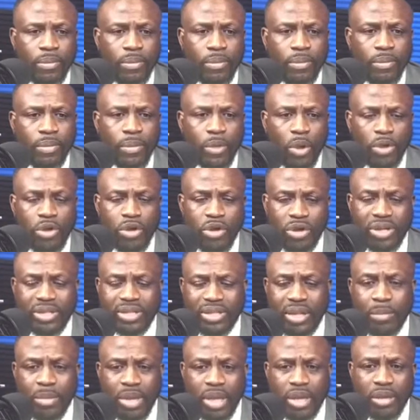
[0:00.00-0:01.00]
Are you
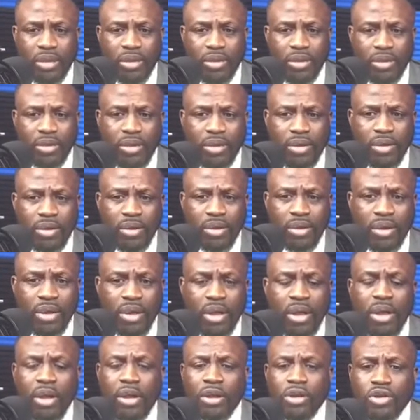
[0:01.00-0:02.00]
understand me?
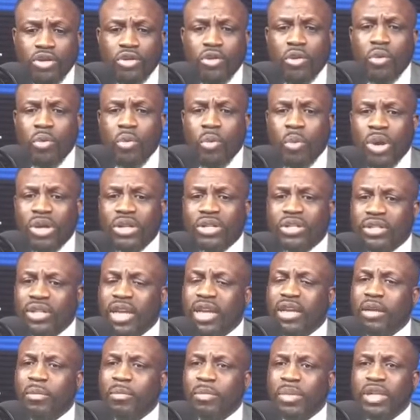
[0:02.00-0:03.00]
So what is
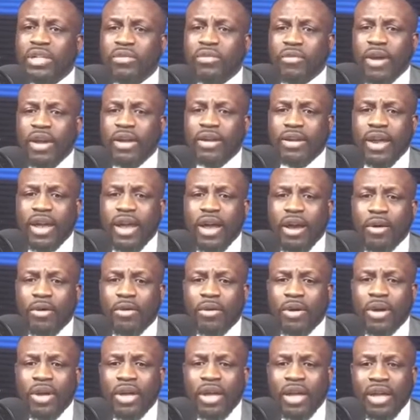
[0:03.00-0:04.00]
taking place right now
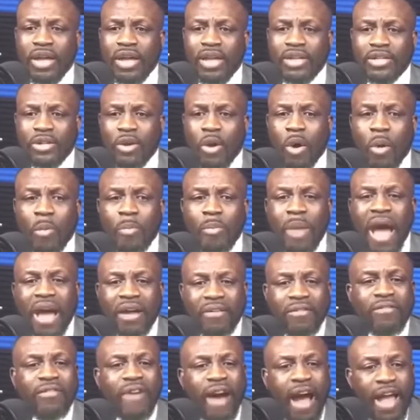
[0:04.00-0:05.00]
is called
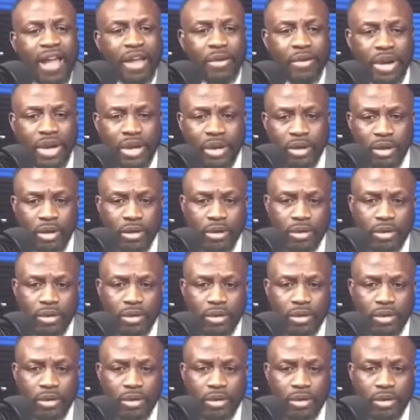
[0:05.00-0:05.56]
backfiring.